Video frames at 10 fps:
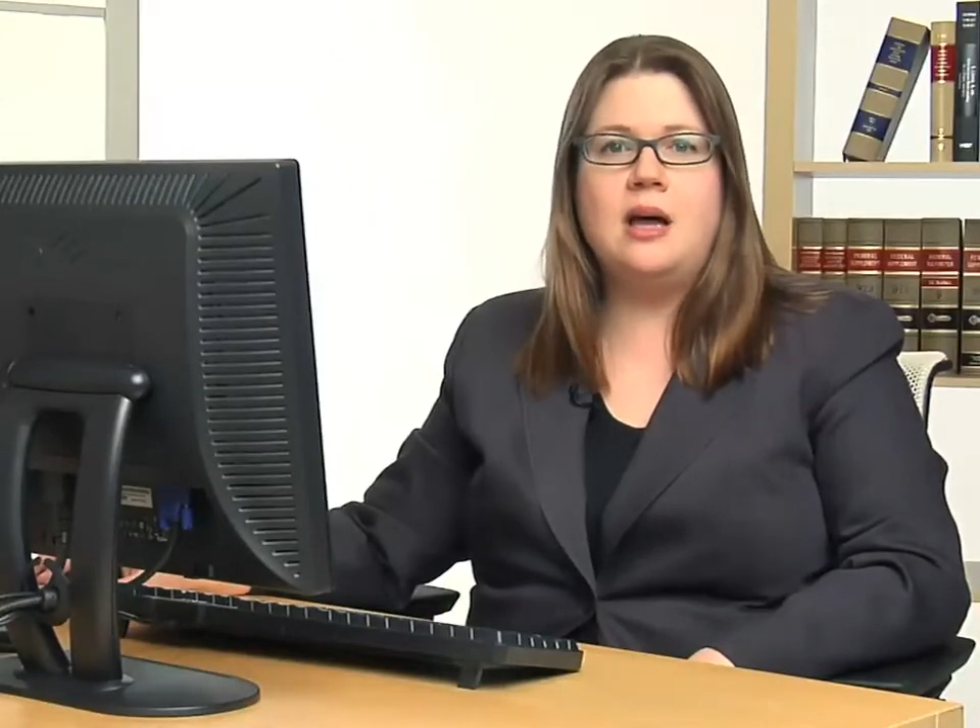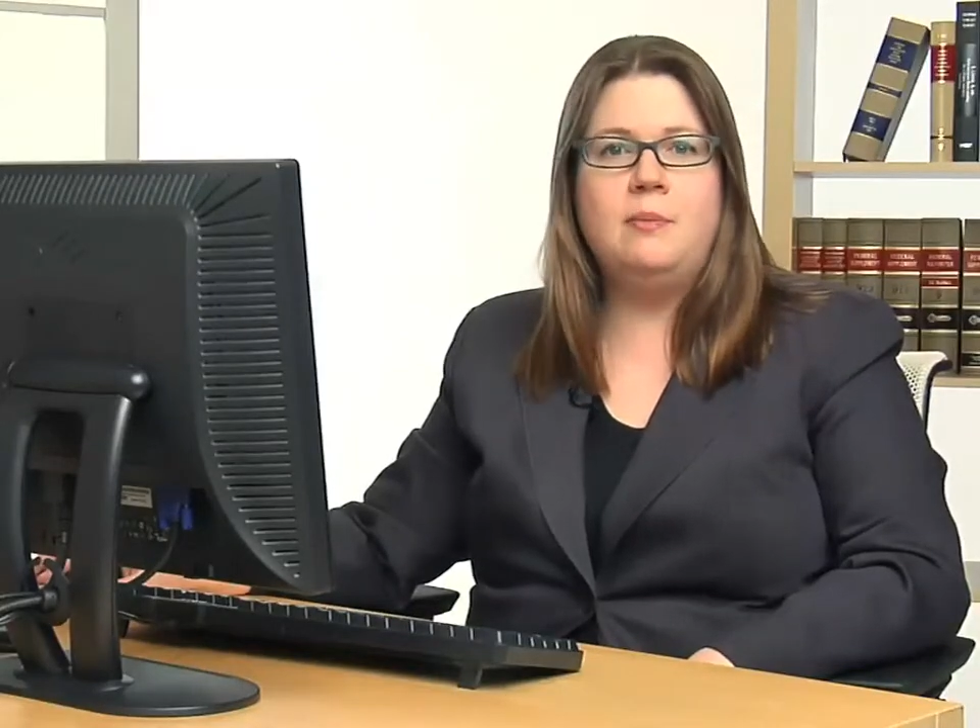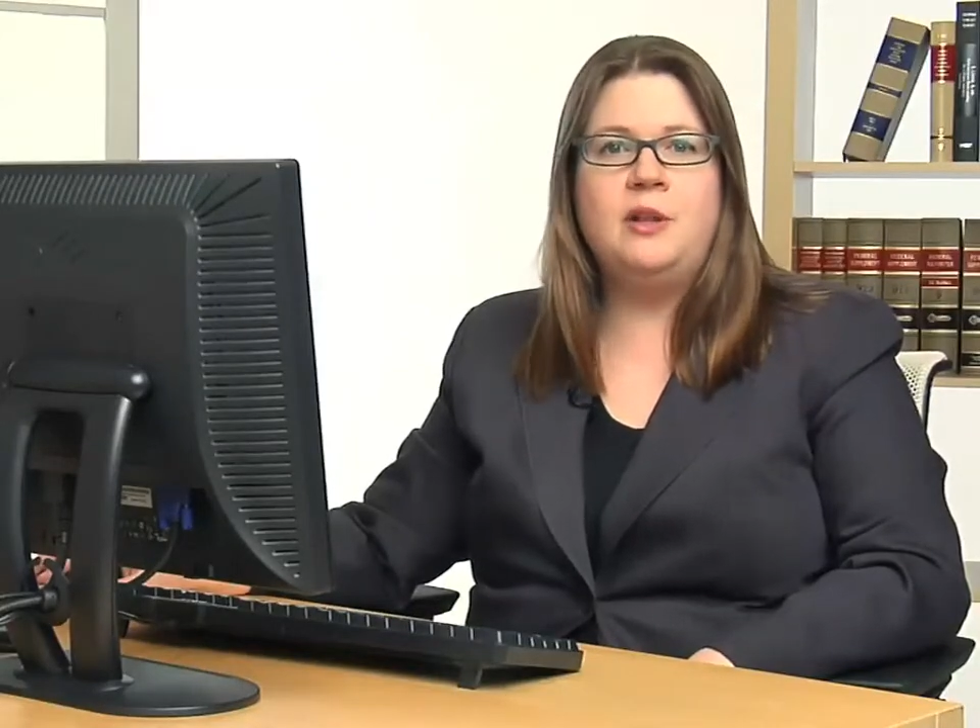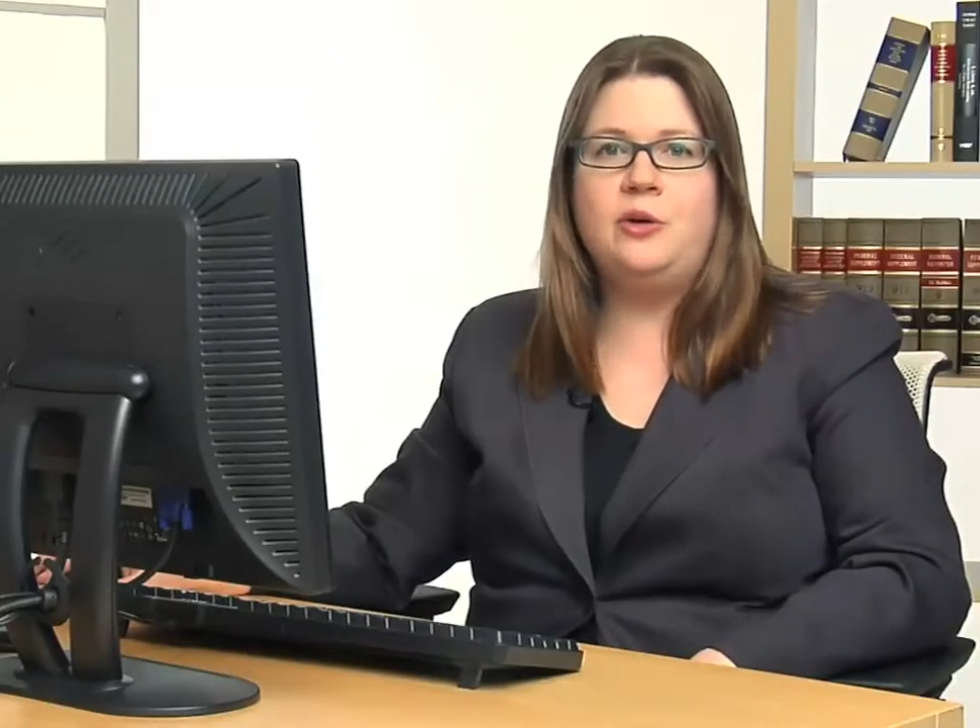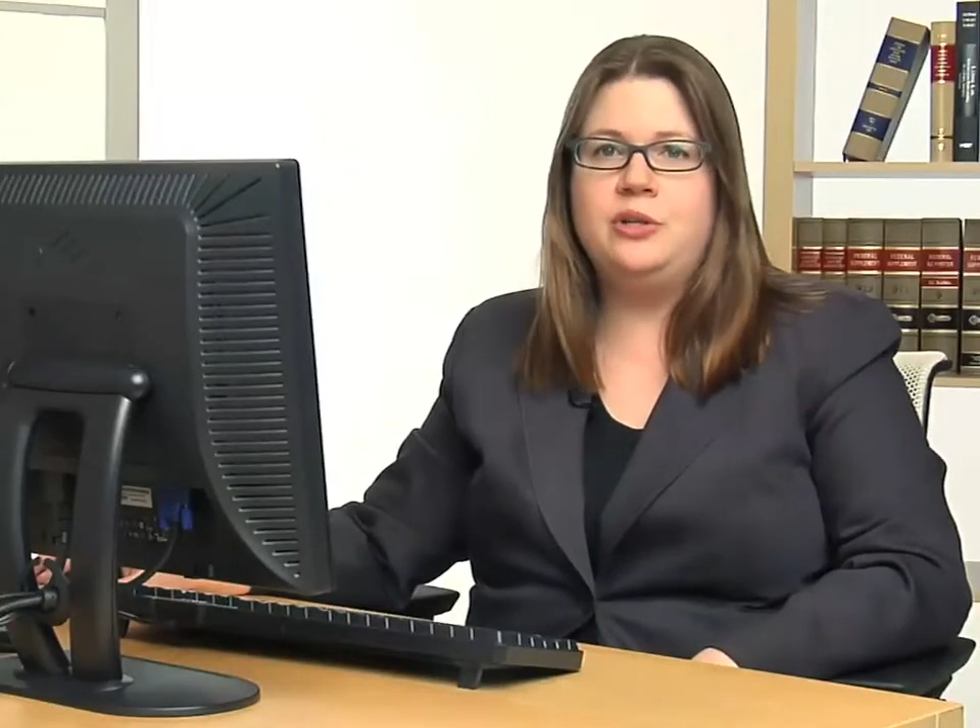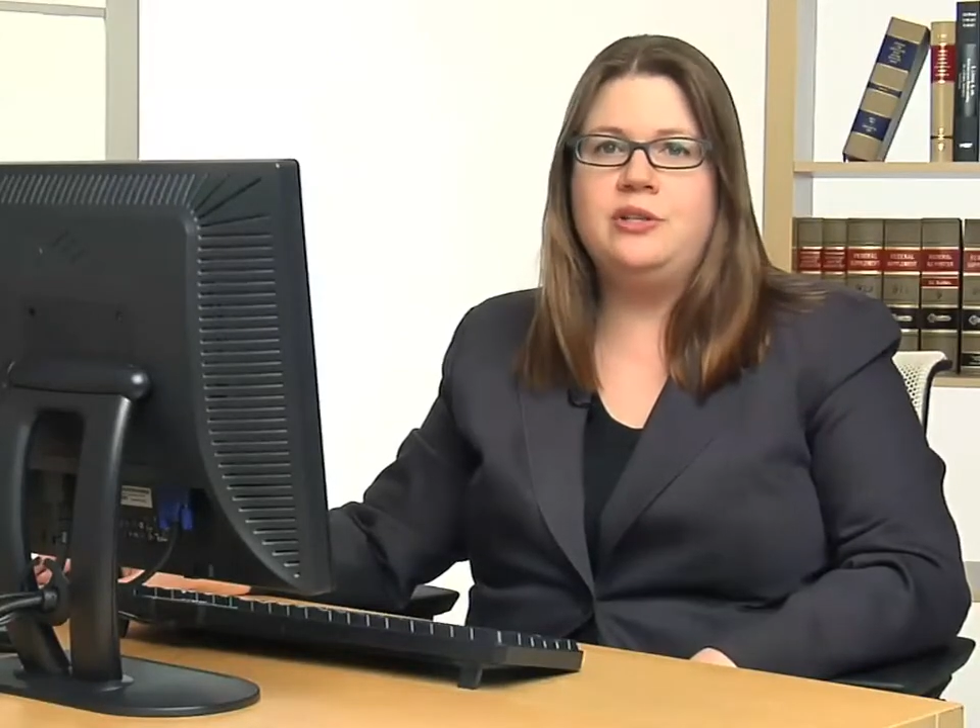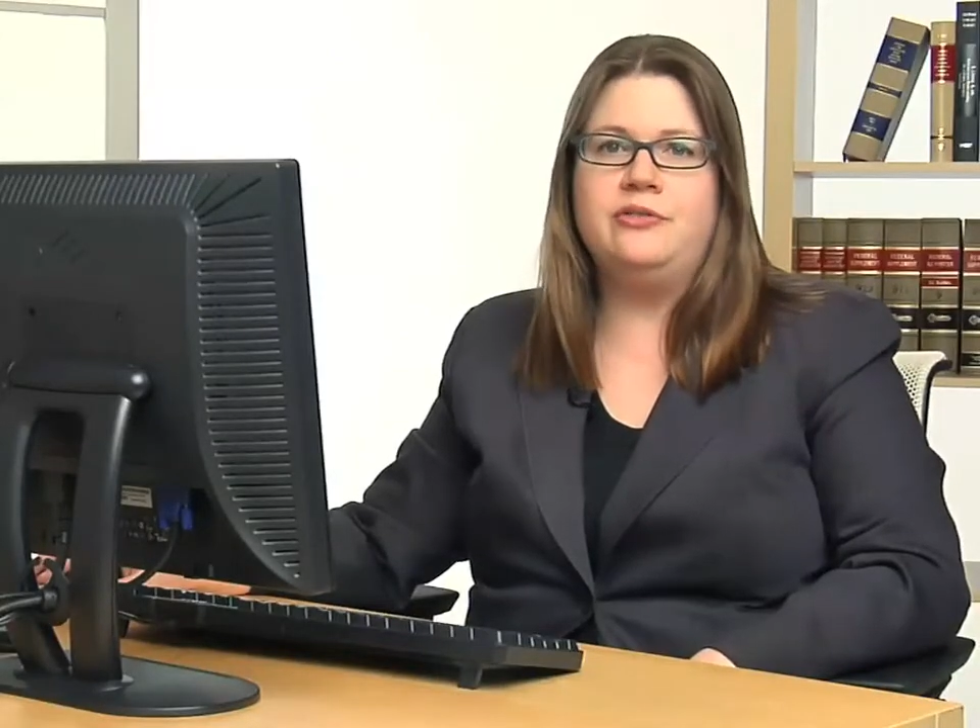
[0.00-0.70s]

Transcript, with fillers: uploaded to